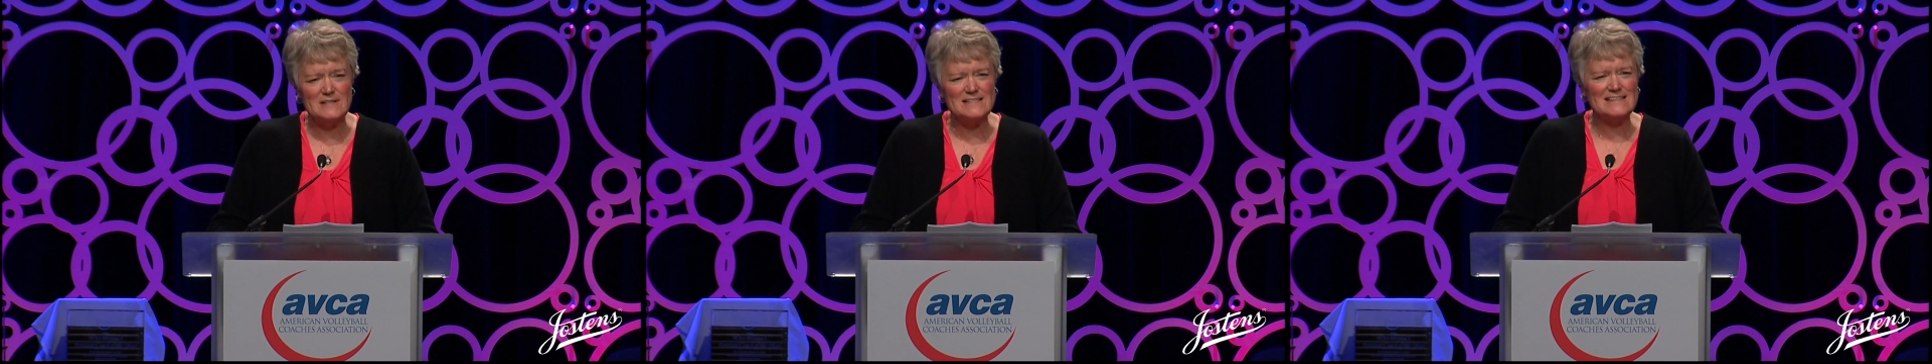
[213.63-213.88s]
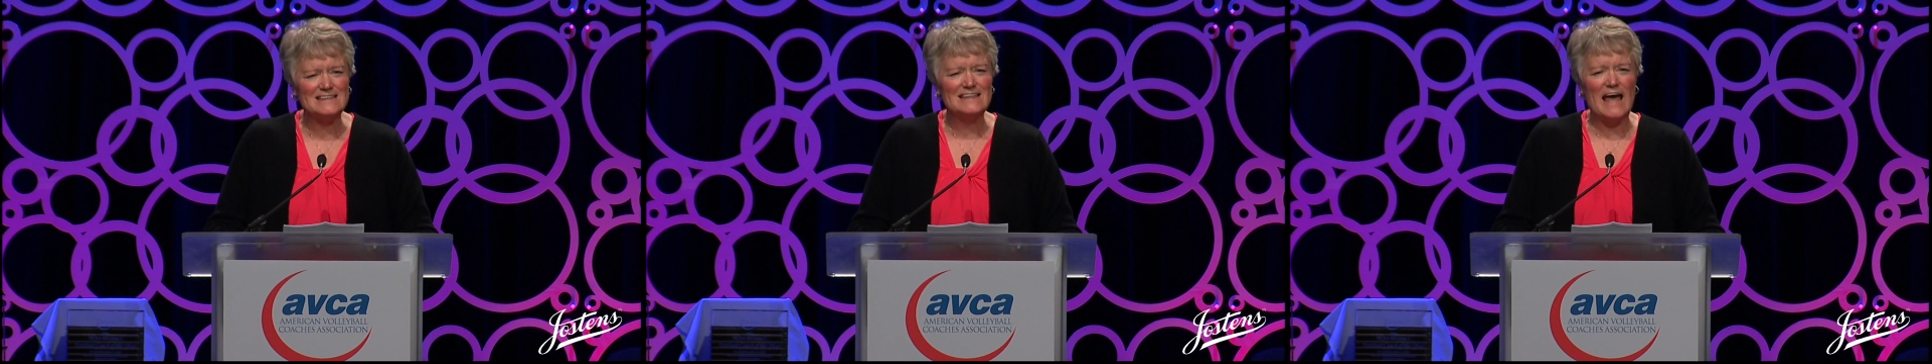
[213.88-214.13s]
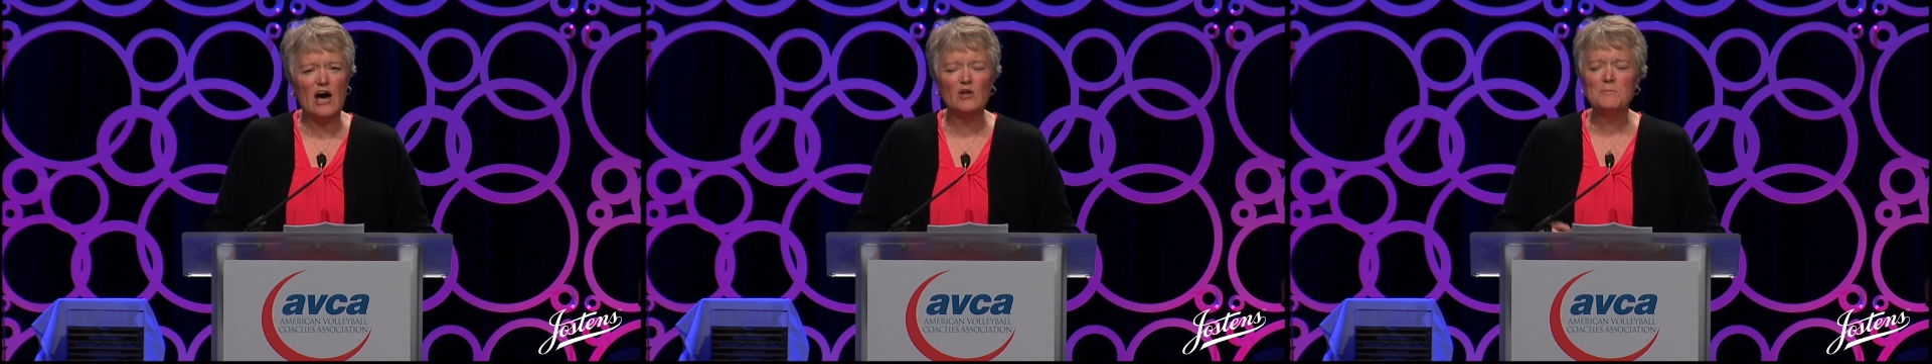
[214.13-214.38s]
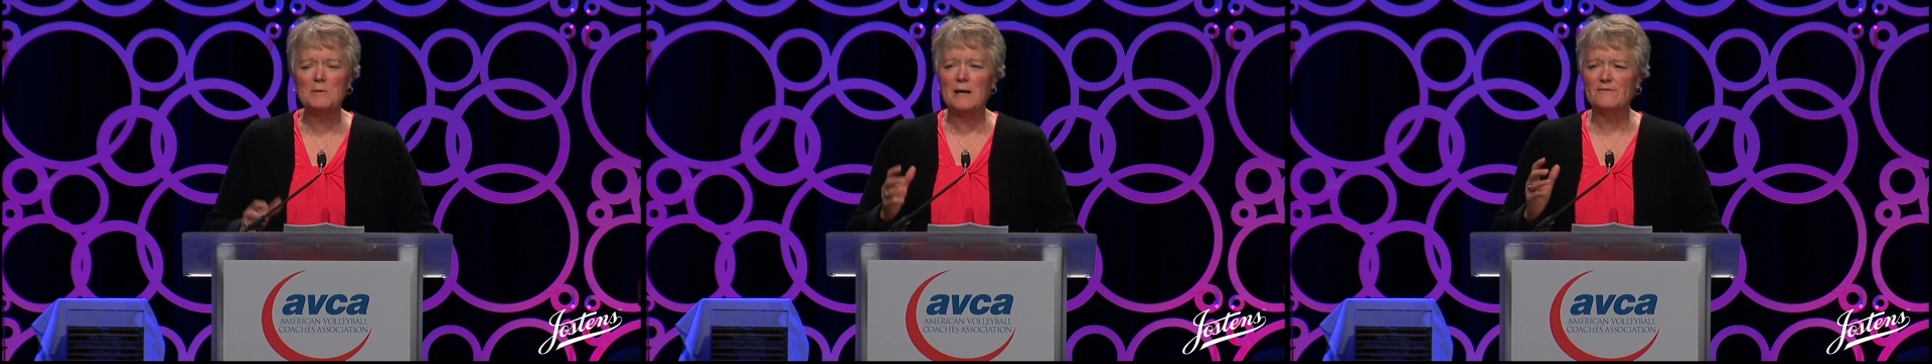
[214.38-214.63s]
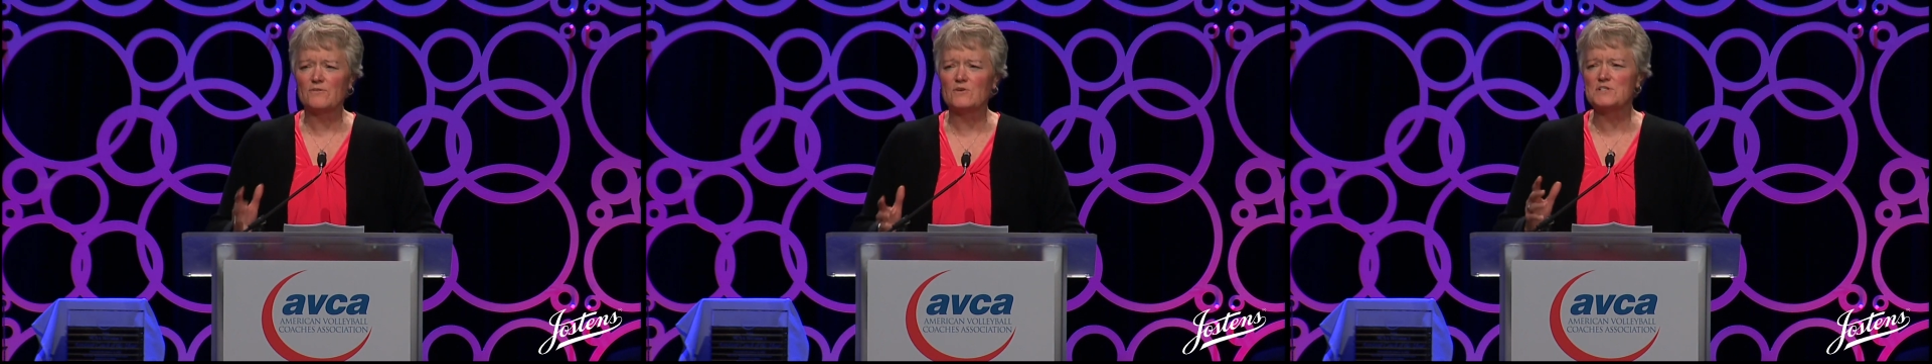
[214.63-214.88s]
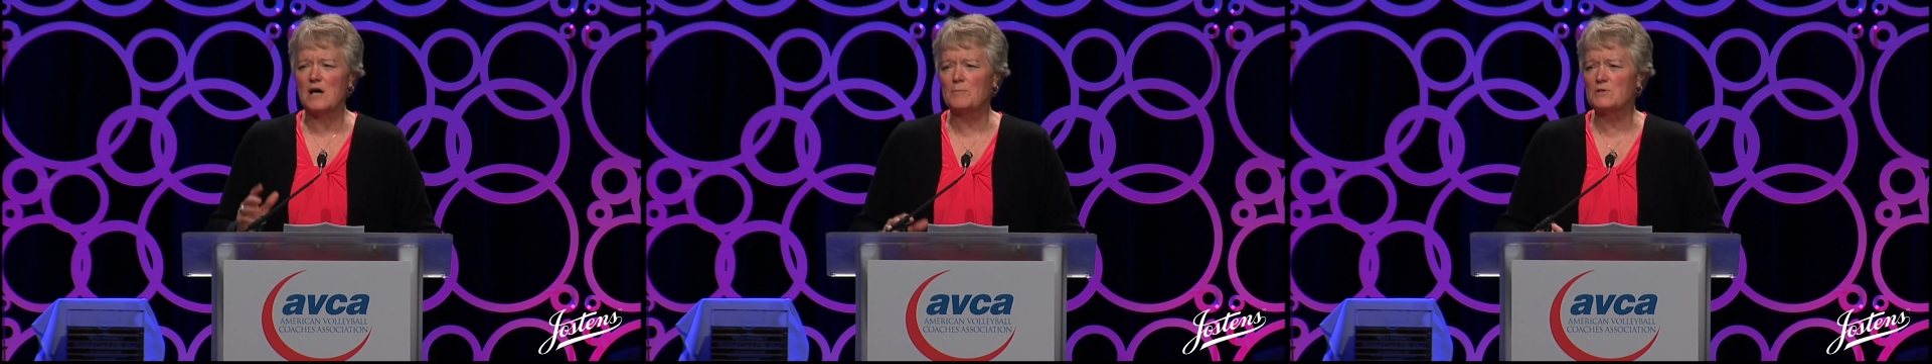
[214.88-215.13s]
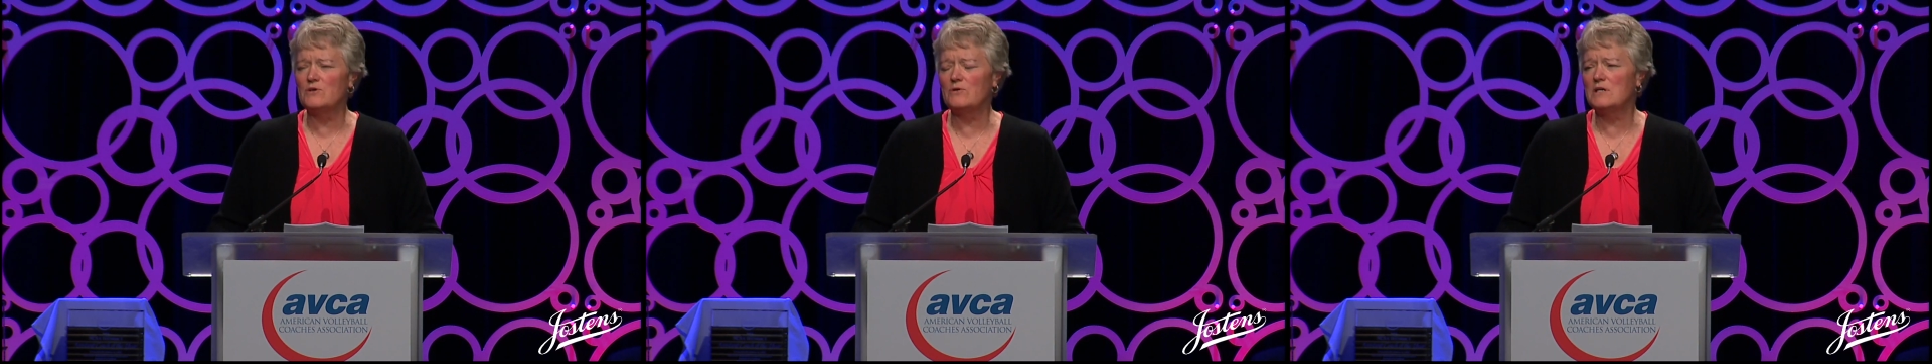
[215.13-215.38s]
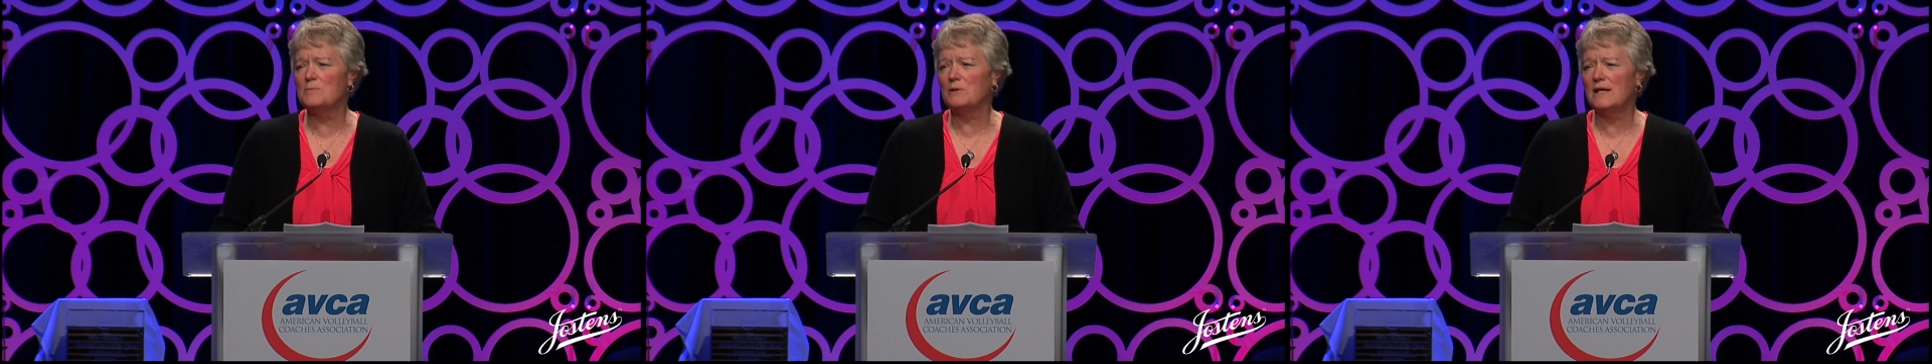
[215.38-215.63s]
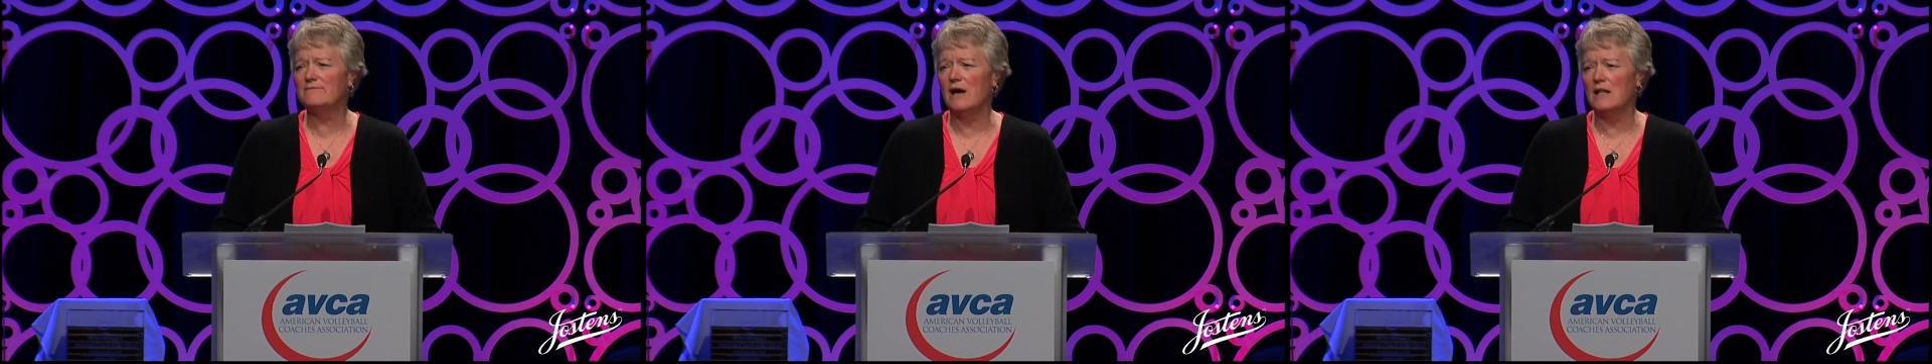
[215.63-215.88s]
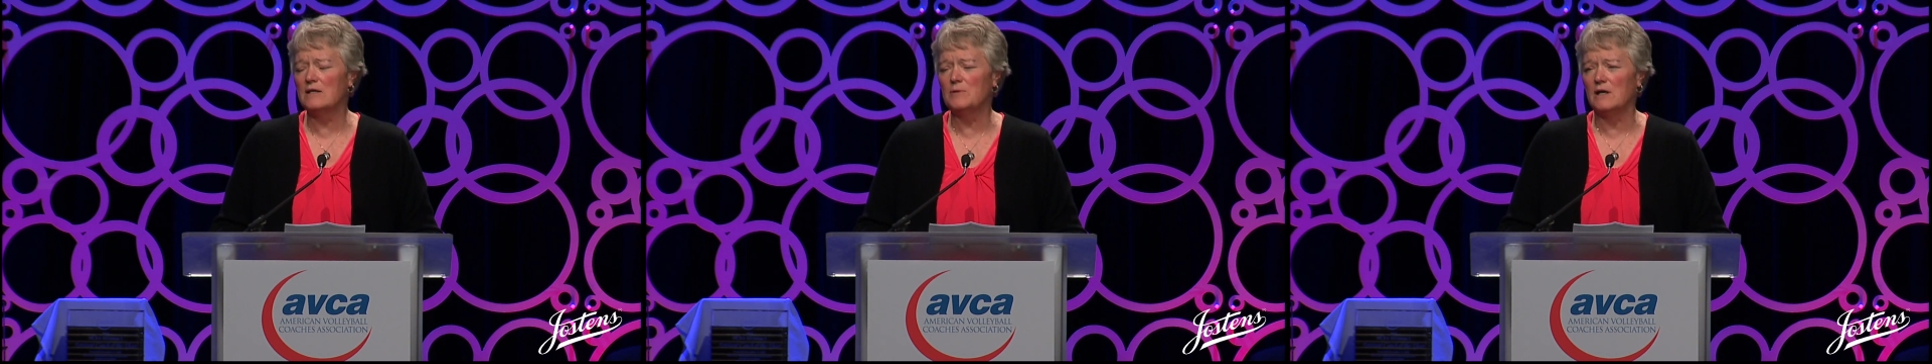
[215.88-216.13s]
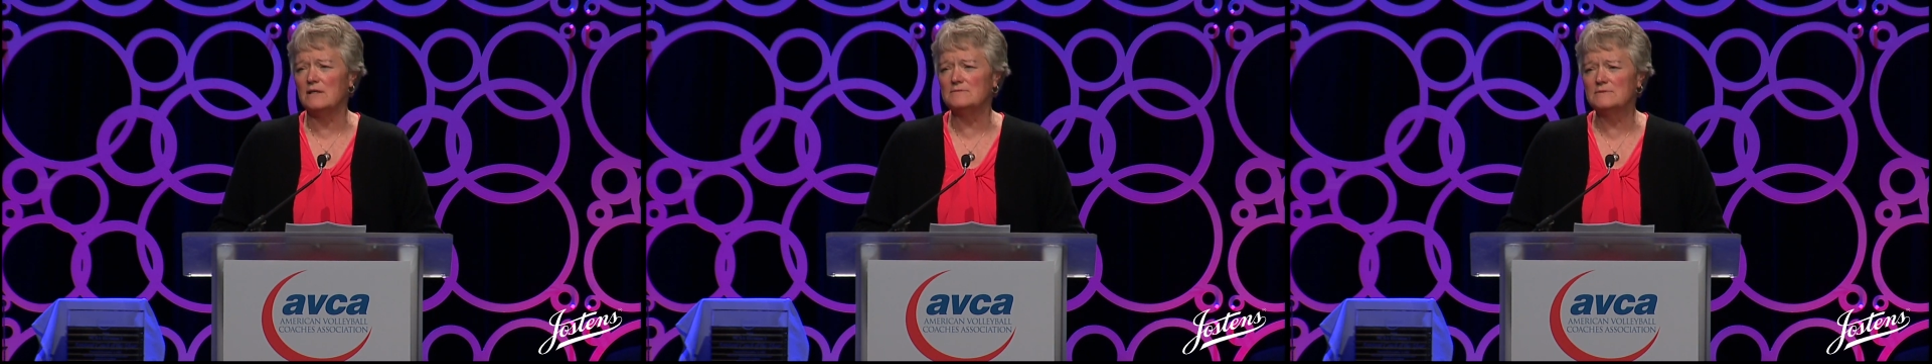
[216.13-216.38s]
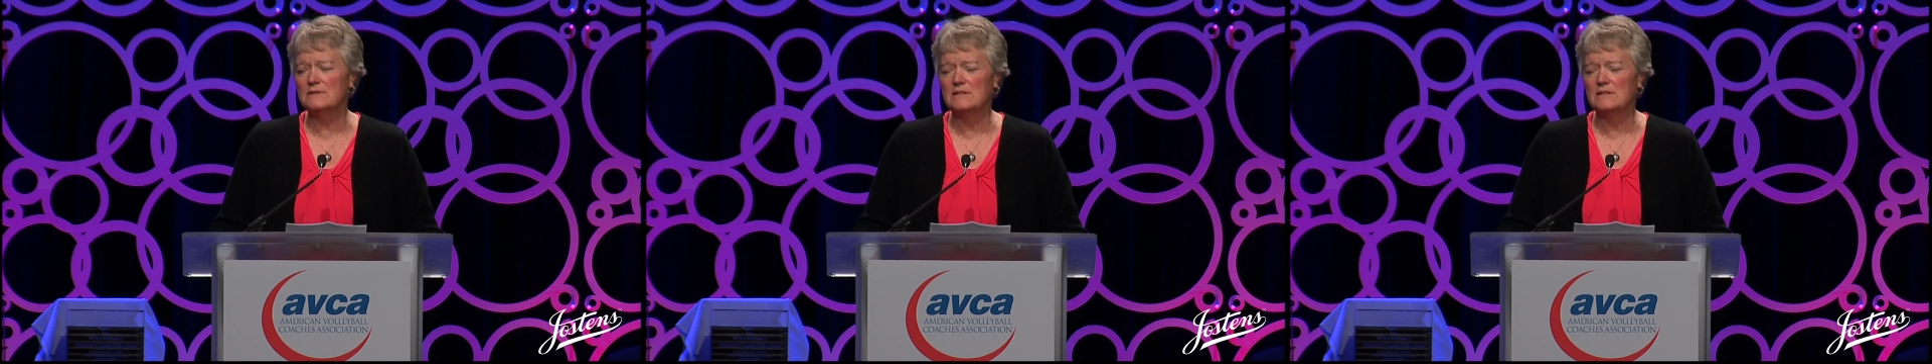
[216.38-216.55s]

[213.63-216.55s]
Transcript: This allowed me my first opportunity to play volleyball.